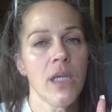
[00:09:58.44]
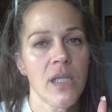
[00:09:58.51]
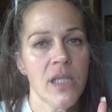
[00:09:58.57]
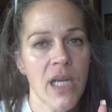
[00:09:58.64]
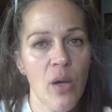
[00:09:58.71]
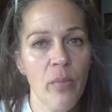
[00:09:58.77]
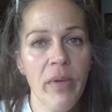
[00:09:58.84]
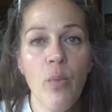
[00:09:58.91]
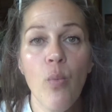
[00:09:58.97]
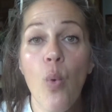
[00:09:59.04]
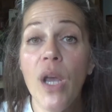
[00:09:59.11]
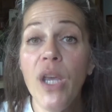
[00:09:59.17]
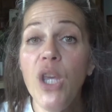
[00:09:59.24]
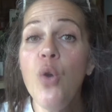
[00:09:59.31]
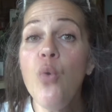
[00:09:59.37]
Tell me
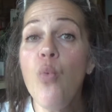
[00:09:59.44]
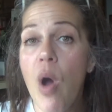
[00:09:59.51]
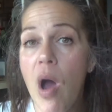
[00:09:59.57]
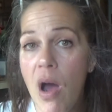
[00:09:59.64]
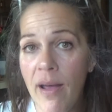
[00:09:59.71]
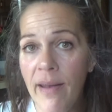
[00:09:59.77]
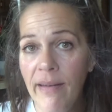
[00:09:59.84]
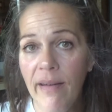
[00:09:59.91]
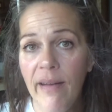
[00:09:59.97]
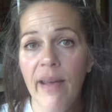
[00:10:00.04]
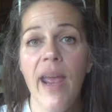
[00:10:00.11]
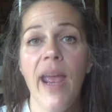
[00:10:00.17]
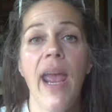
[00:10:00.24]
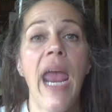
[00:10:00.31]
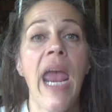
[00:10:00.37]
what you want,
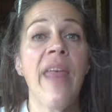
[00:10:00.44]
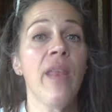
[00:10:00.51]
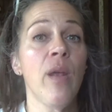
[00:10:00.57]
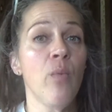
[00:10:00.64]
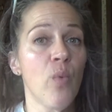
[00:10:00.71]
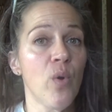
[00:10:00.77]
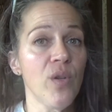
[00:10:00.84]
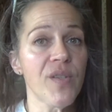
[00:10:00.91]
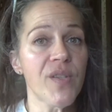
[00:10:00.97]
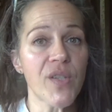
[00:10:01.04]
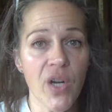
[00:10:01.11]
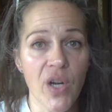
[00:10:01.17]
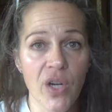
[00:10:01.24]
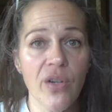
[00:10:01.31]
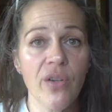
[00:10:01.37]
and then we'll
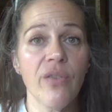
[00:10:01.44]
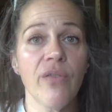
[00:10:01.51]
start